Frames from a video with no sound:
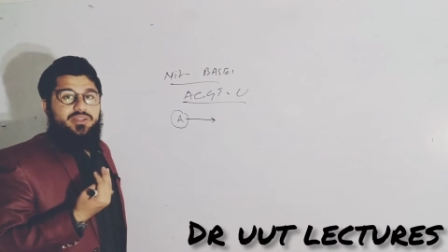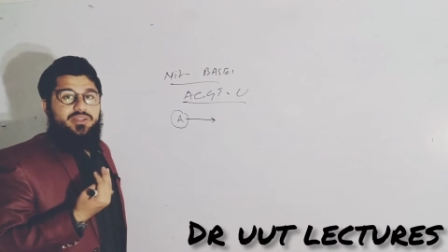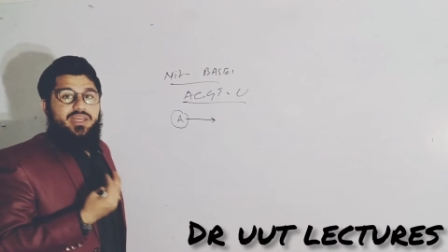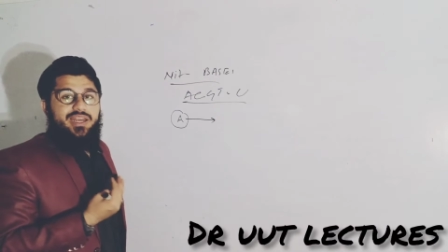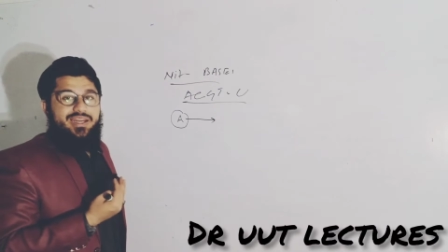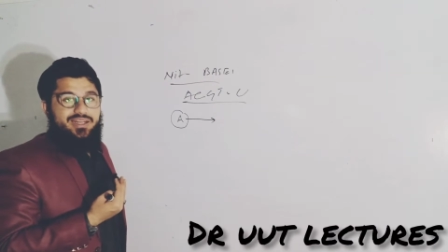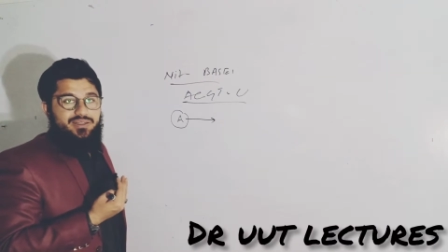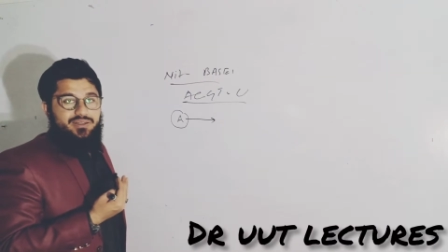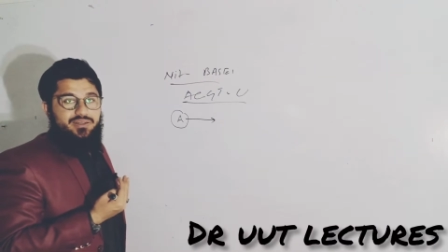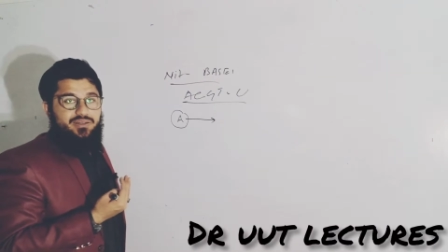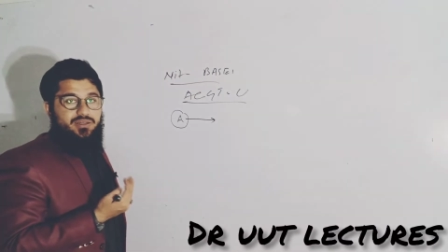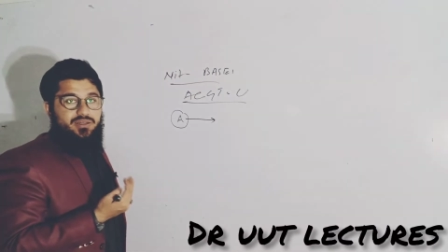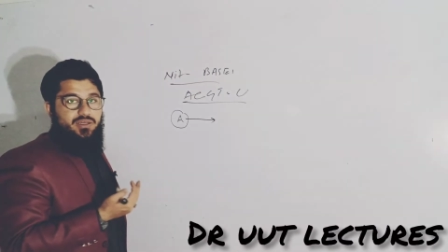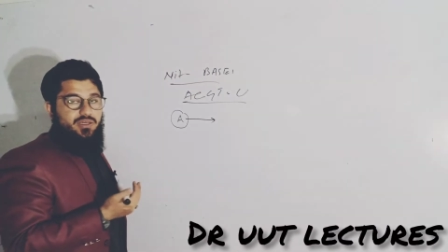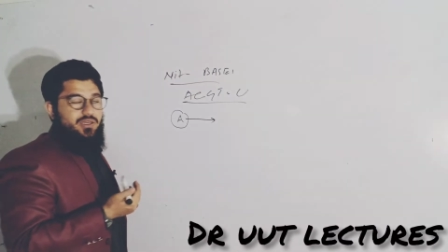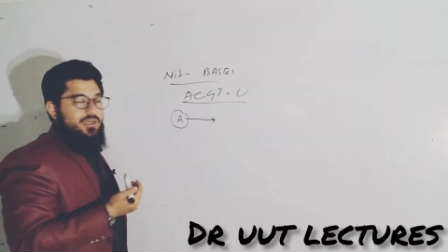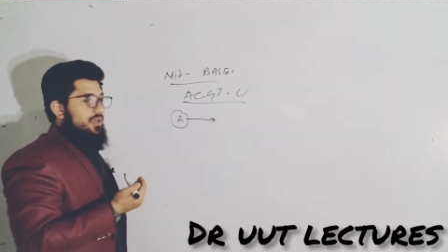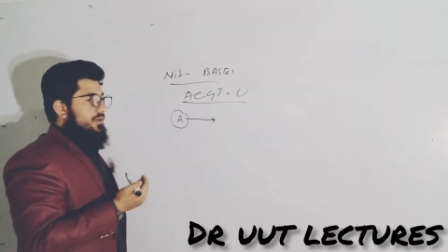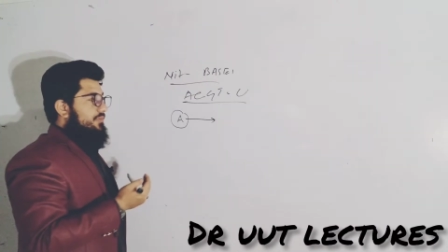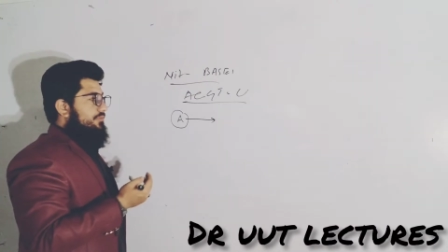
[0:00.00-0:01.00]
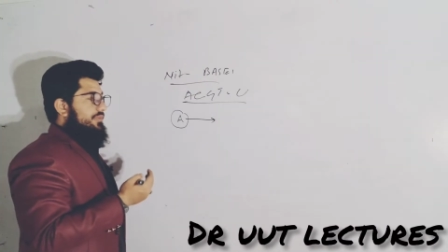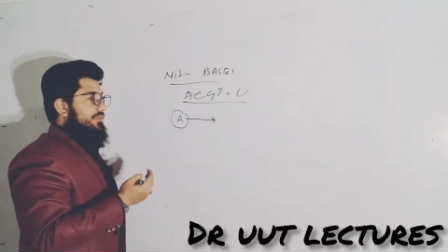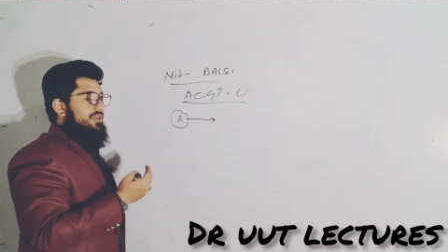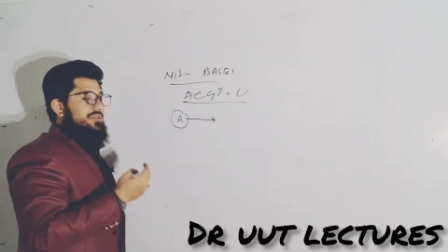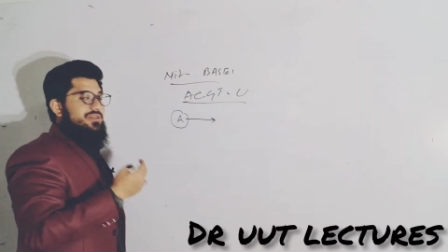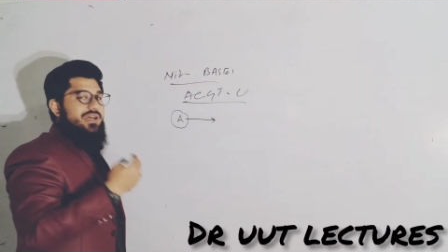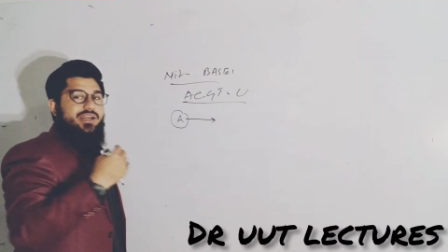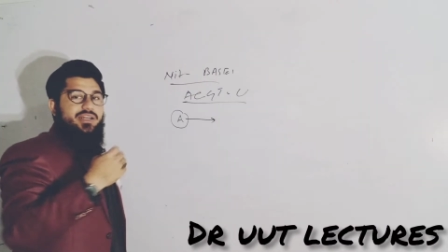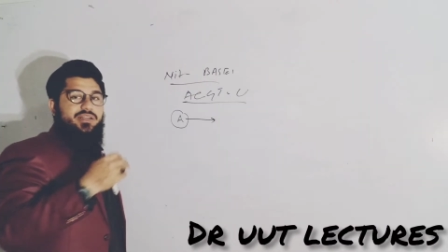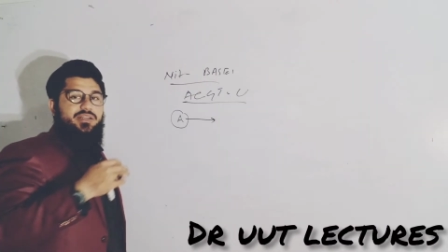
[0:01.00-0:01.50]
the adenine means
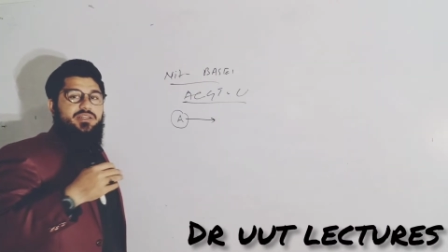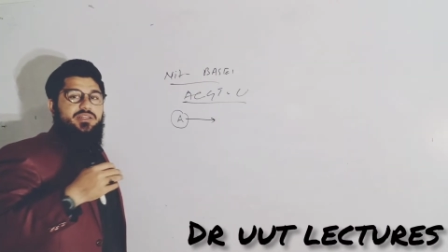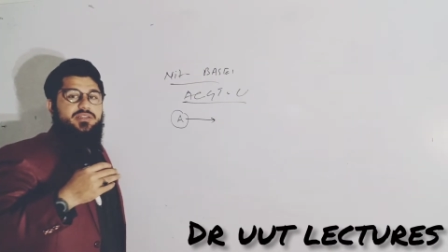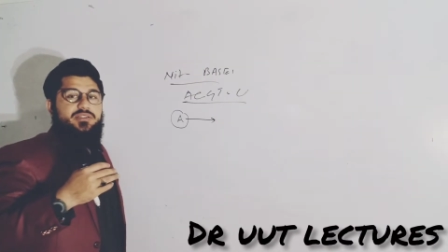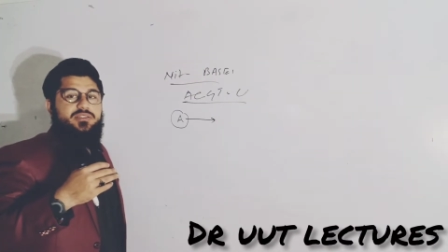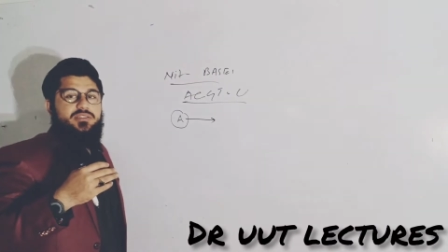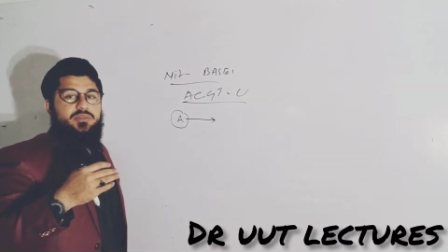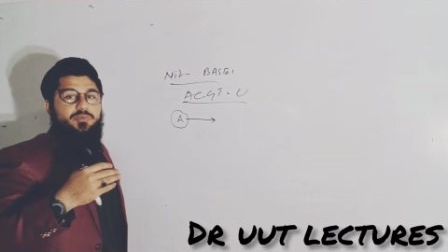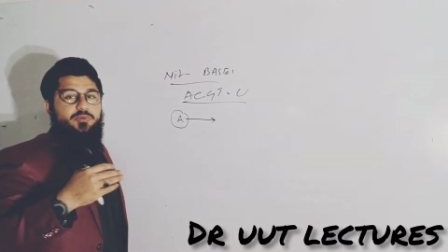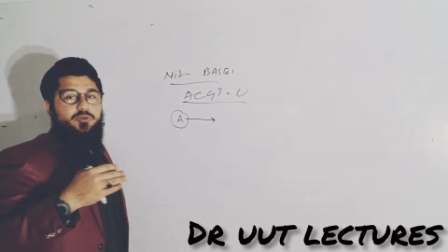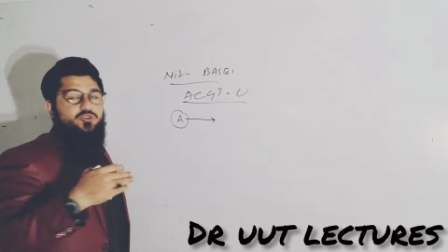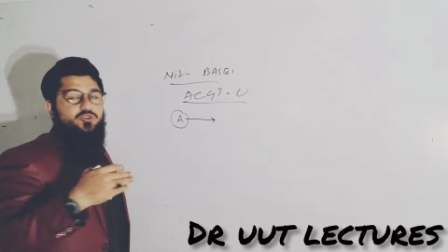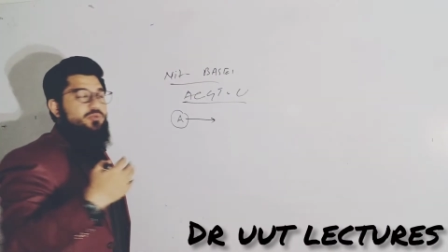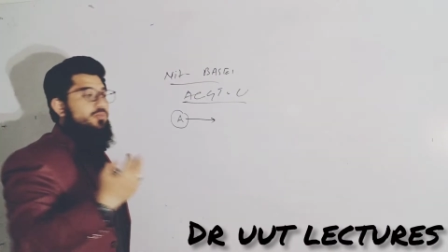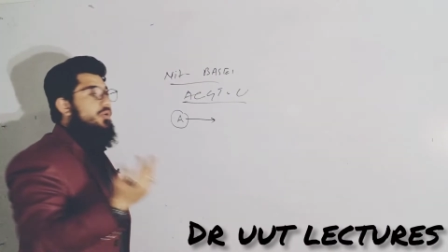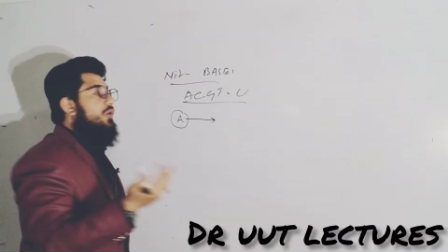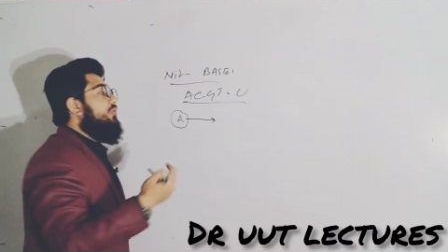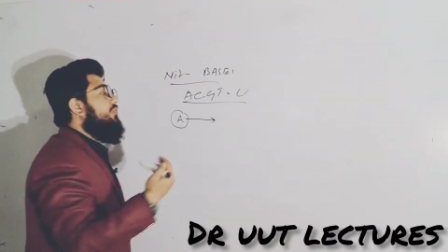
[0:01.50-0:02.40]
adenine is supposed to bond